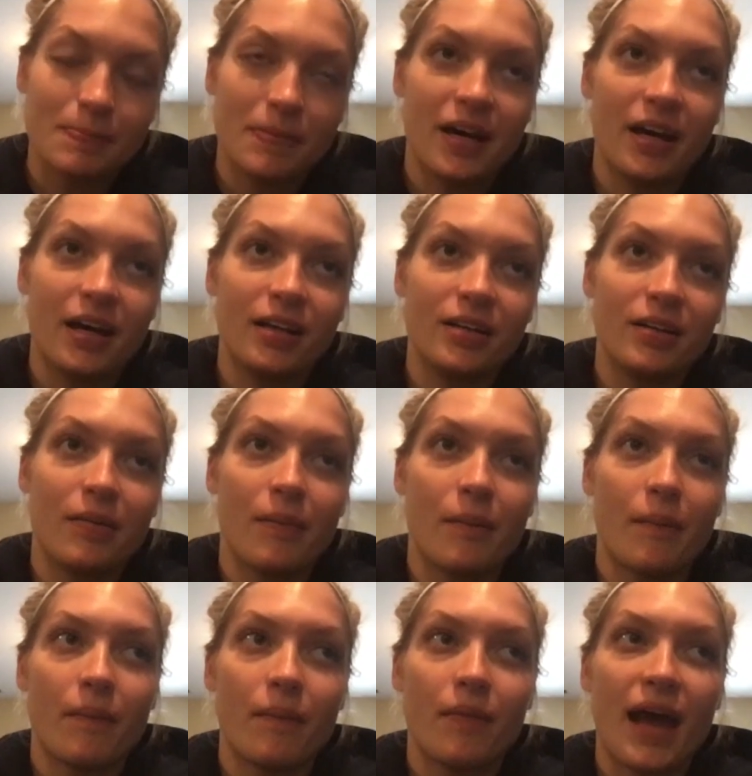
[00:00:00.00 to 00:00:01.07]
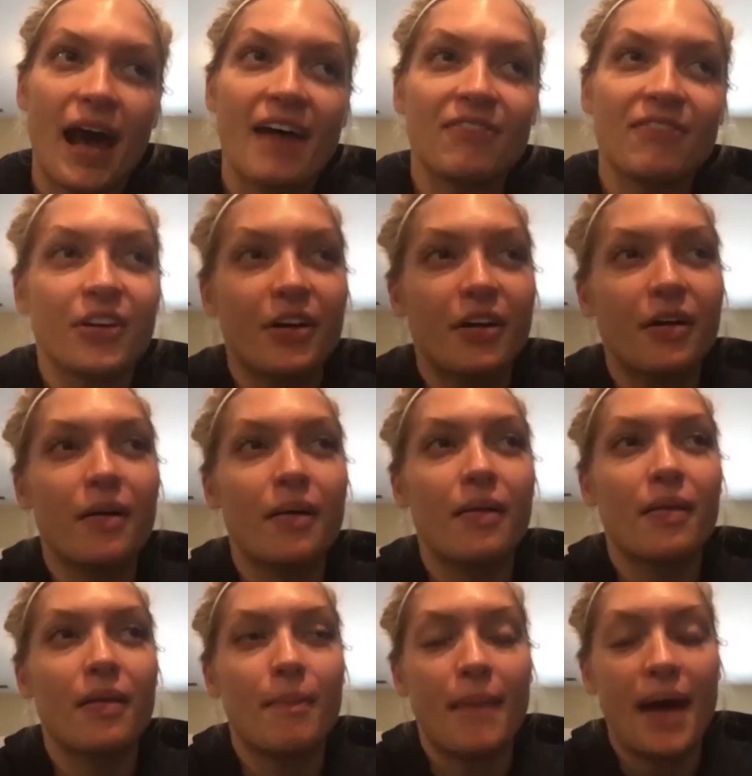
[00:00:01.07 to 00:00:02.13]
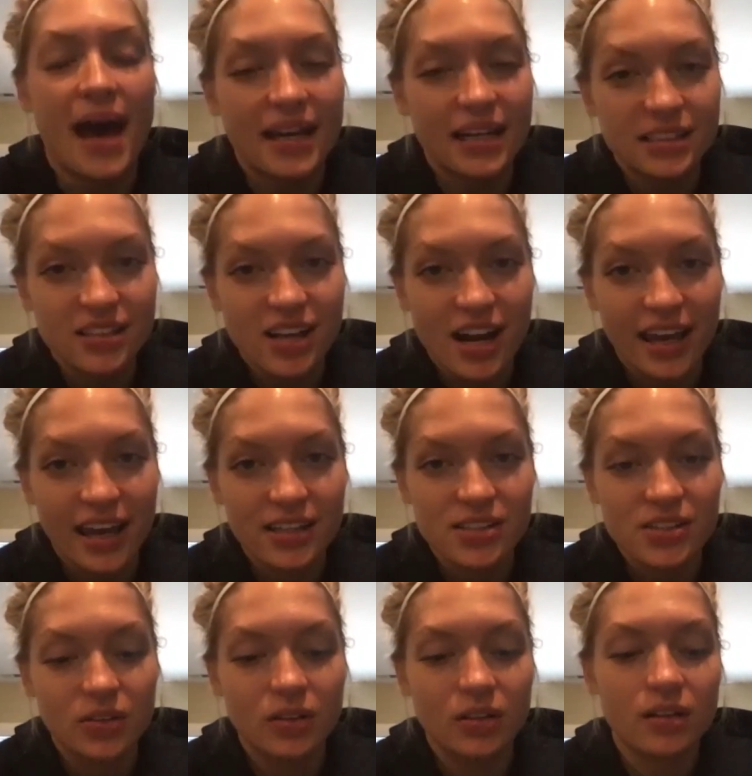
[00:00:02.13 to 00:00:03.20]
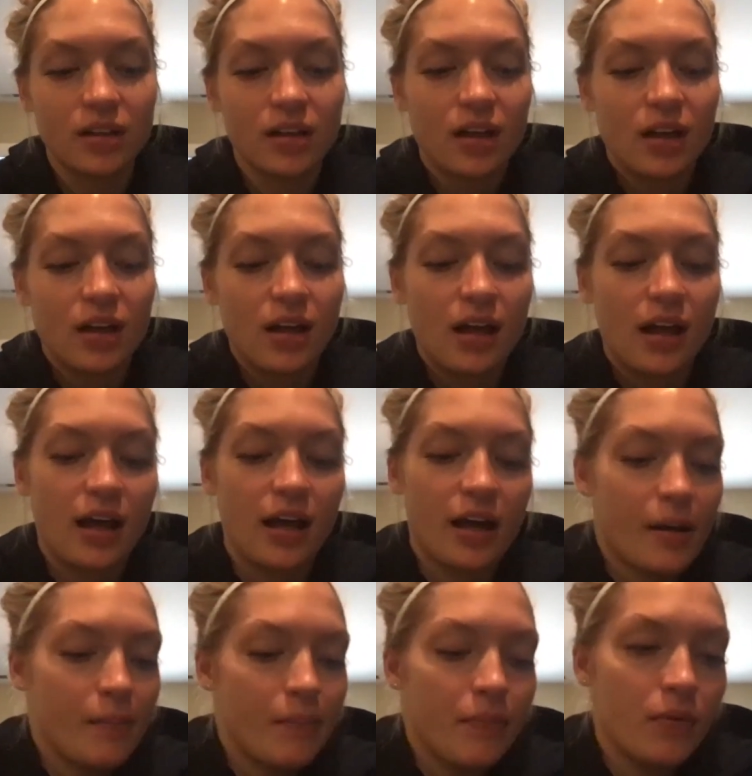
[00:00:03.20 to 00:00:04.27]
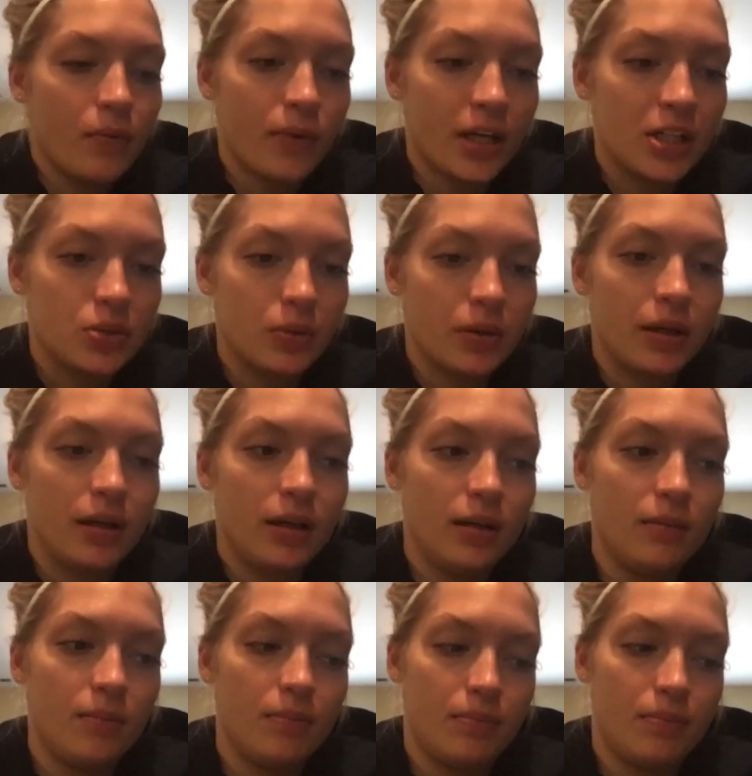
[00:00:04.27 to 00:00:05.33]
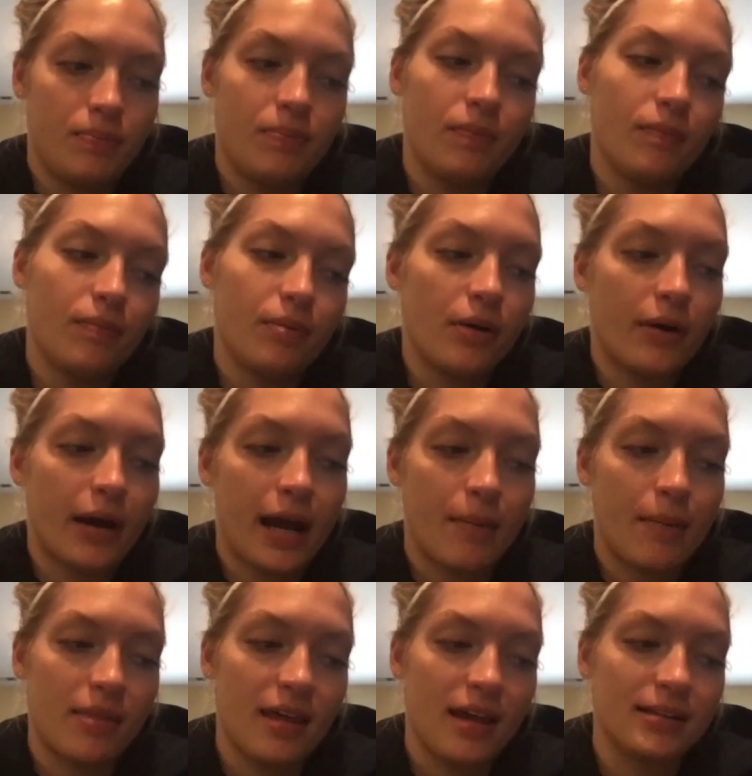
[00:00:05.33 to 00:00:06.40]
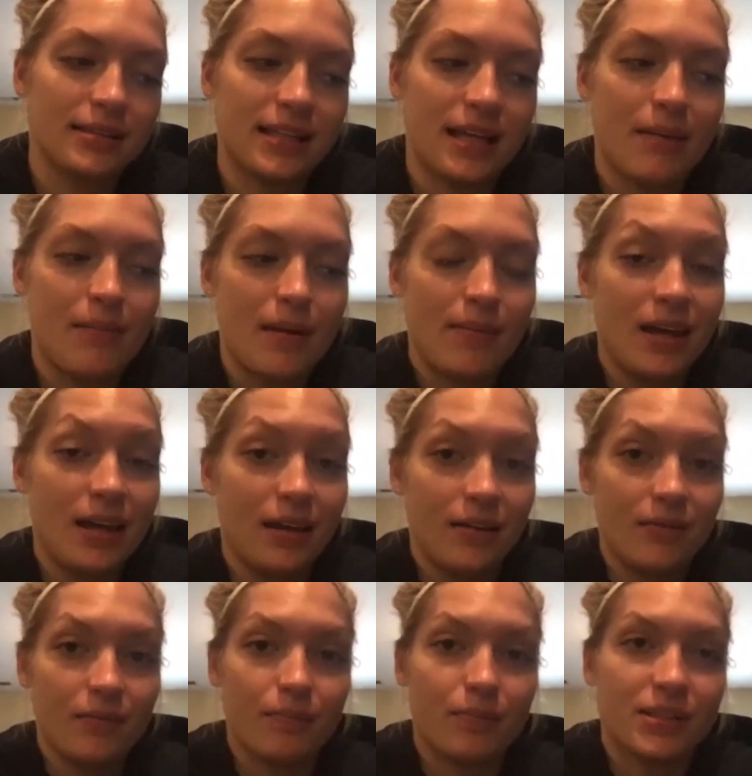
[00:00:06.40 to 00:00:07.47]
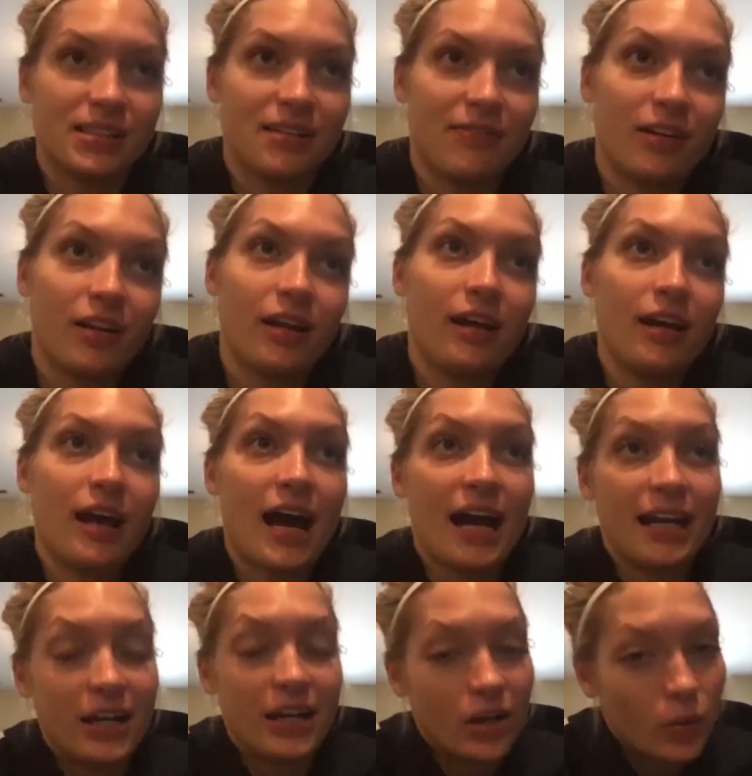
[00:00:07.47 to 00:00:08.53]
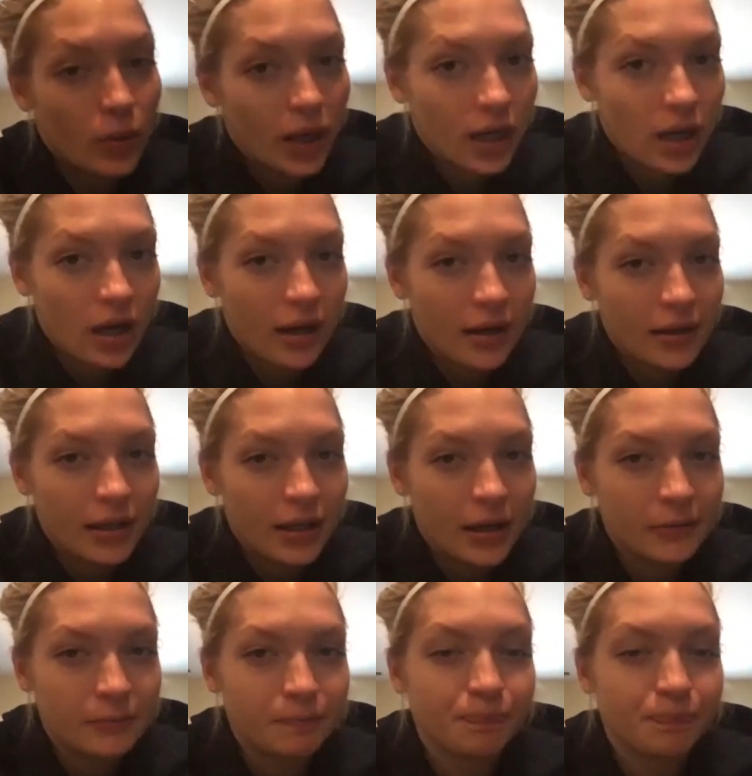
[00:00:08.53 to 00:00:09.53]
But after Madness got canceled, Rich would program things that maybe specifically I needed to work on, you know.